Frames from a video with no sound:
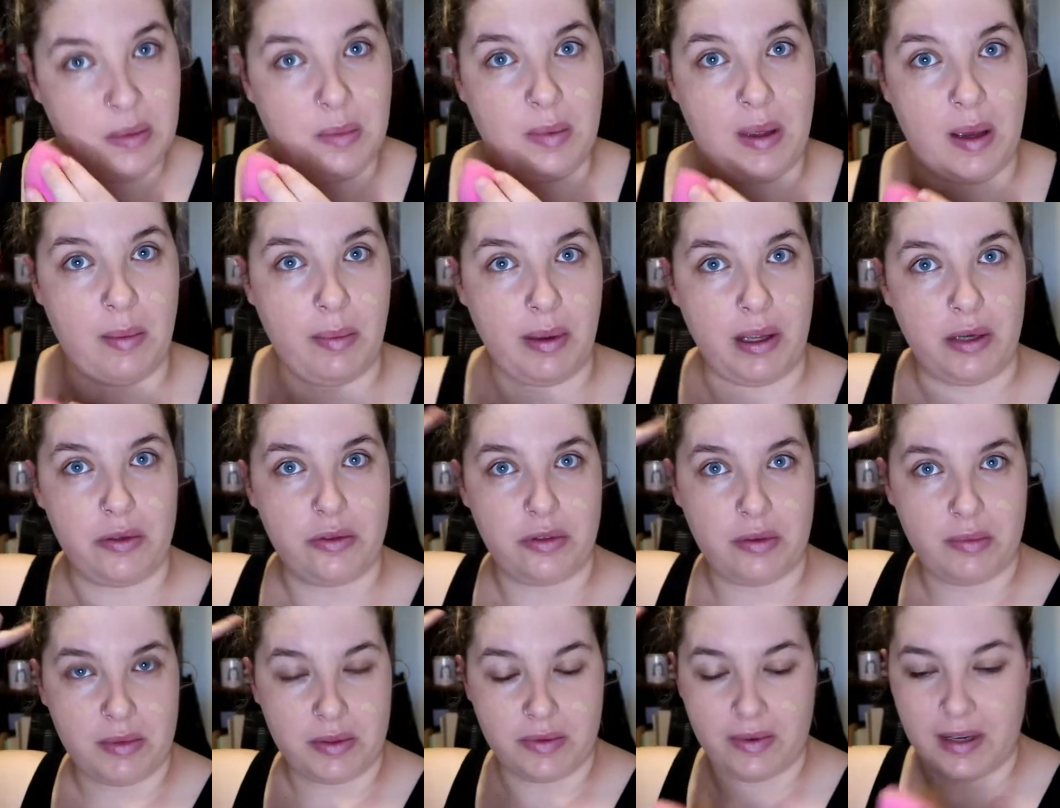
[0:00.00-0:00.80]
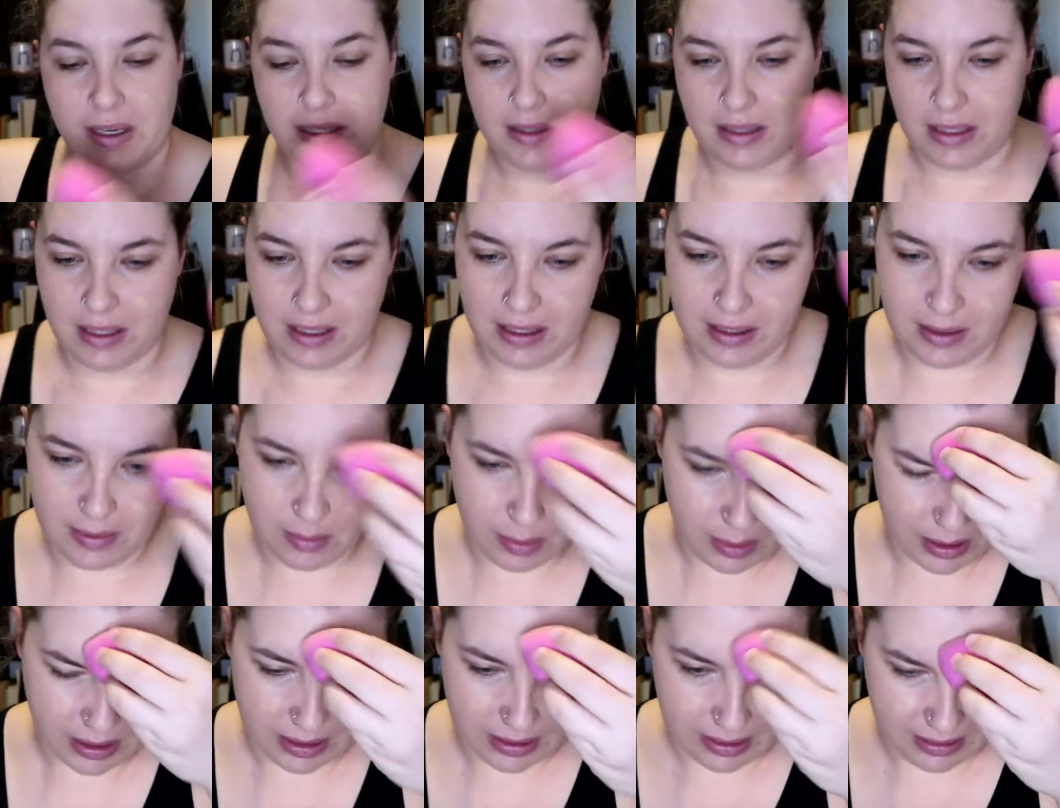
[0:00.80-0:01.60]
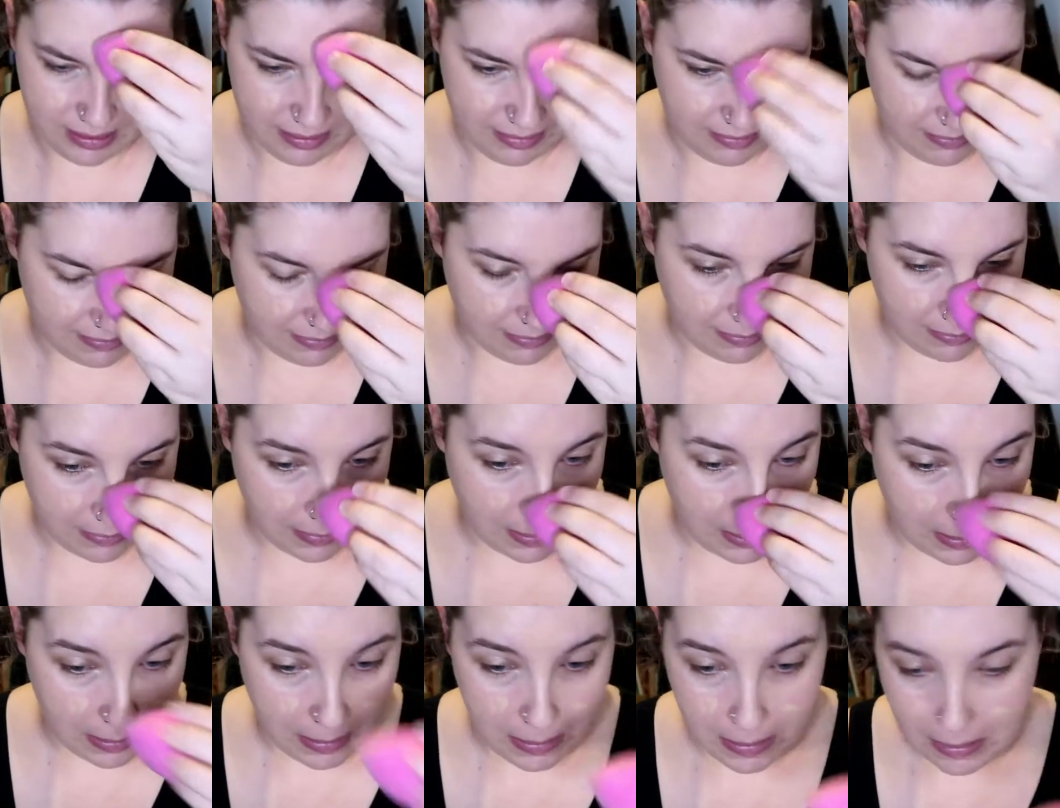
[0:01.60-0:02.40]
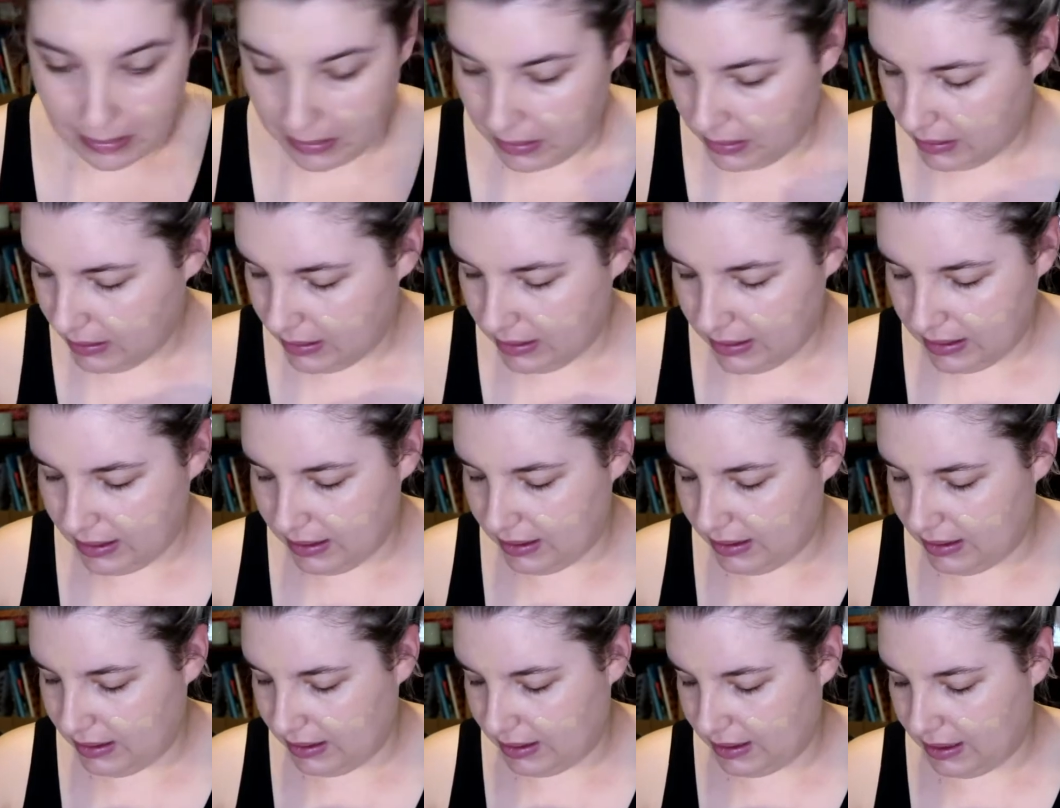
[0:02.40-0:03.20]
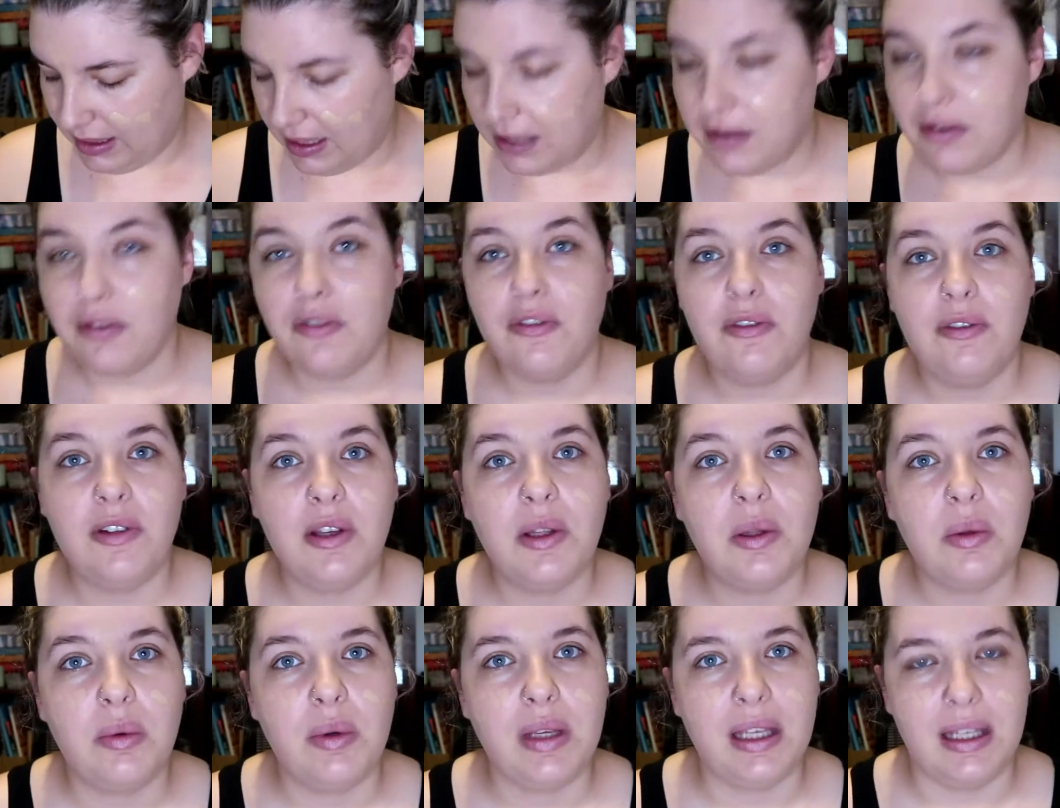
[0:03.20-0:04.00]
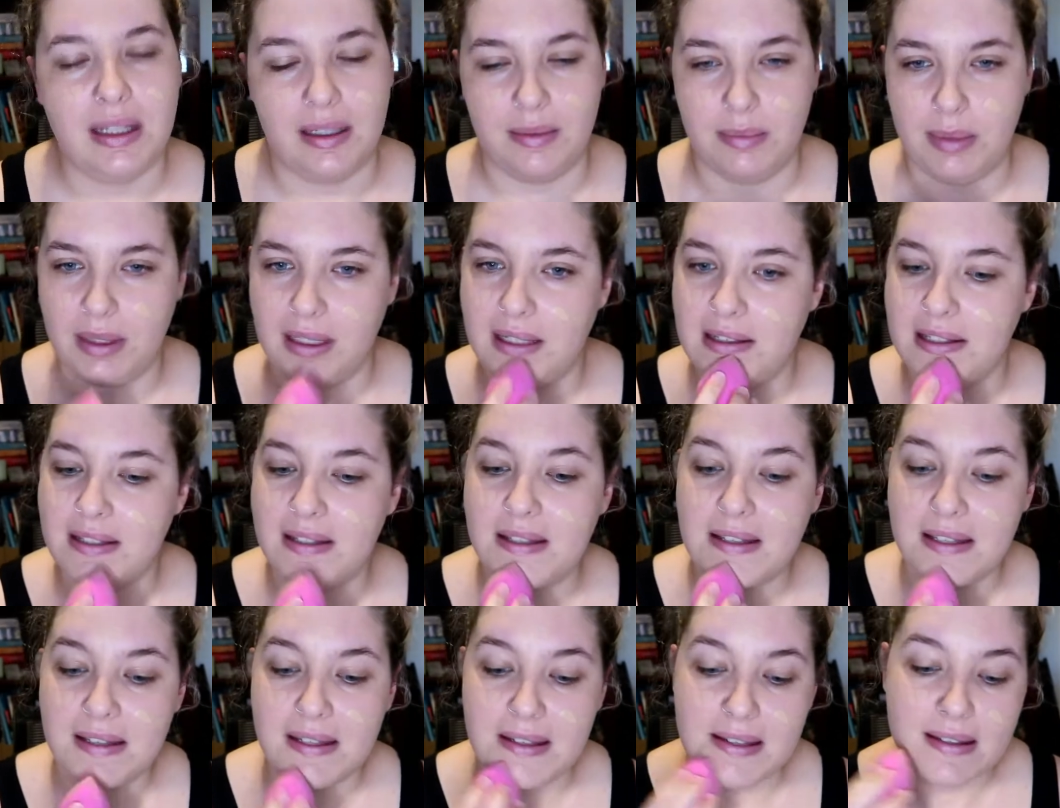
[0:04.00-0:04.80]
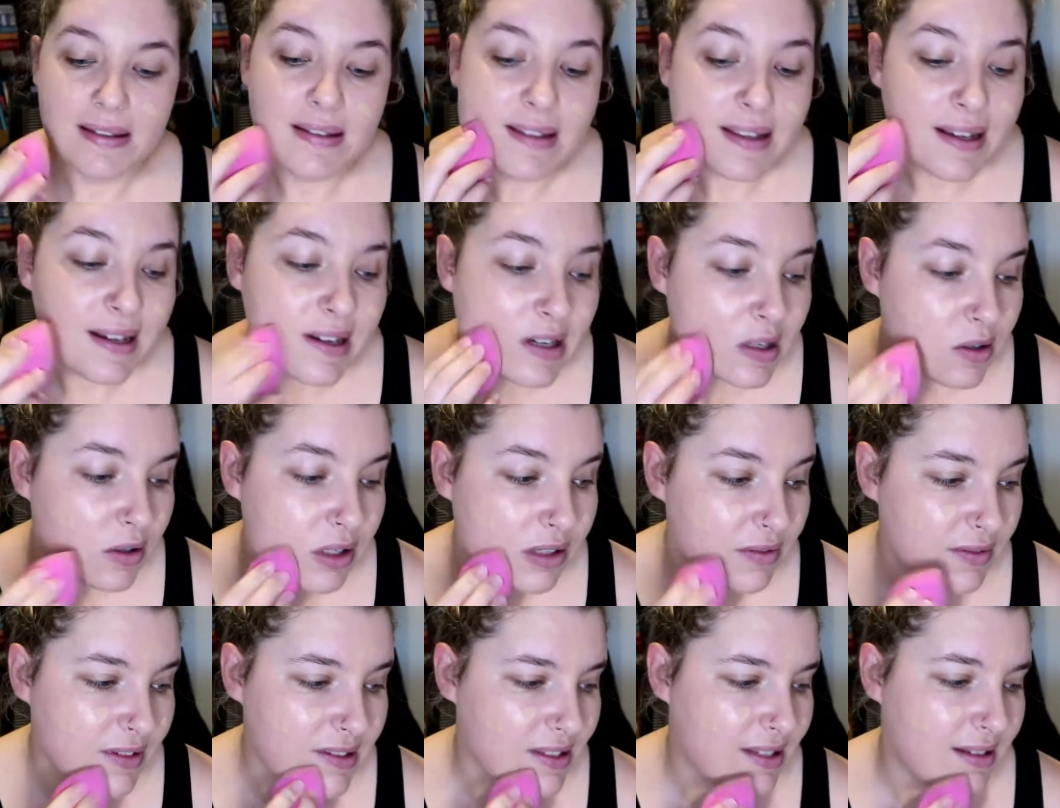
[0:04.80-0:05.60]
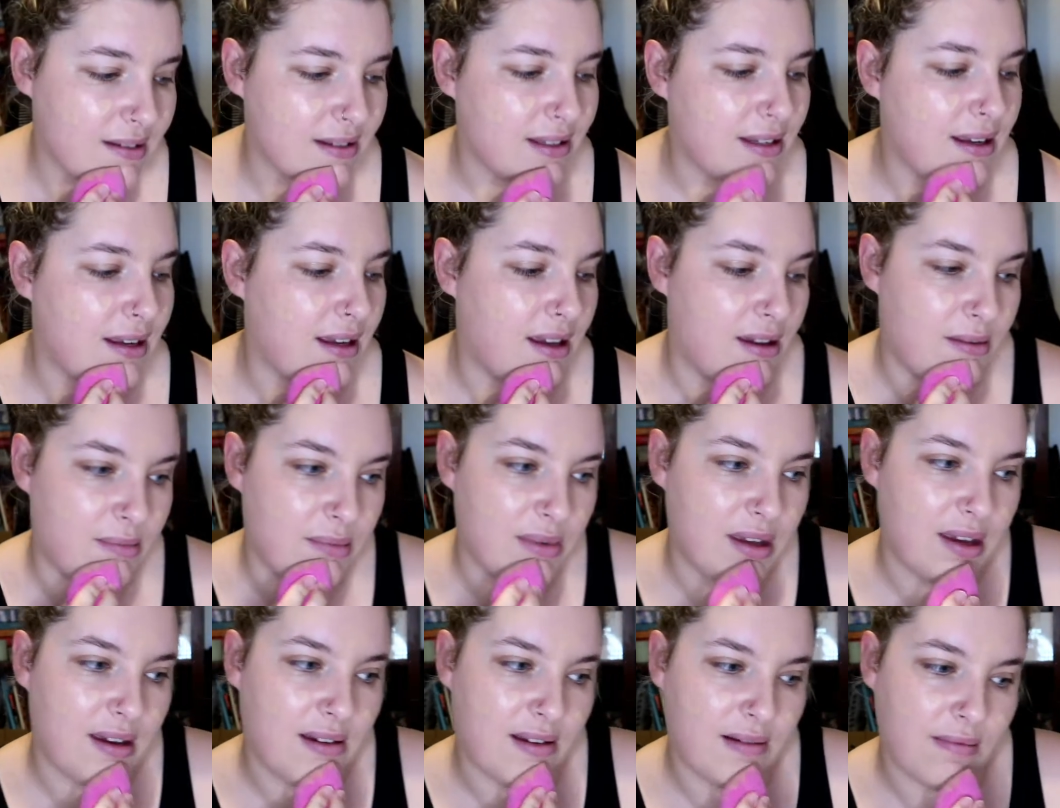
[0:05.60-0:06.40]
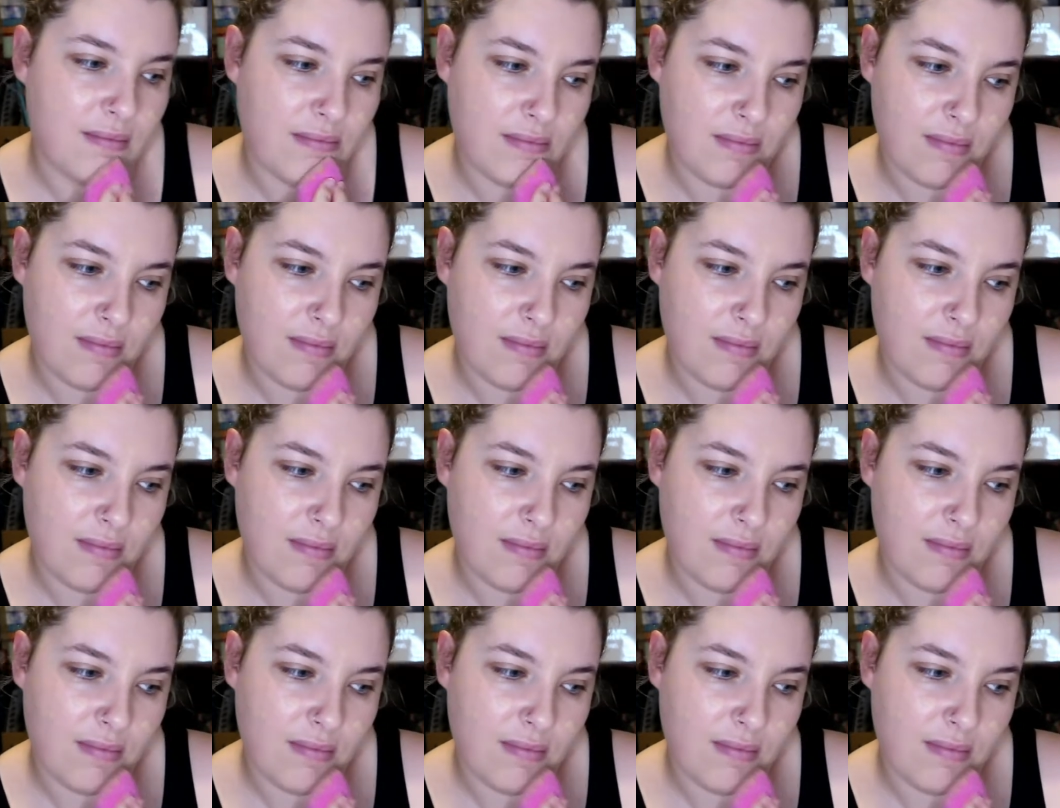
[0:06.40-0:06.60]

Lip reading: Our bedroom's right there, but I just kind of feel weird because it's like not even 6 AM yet.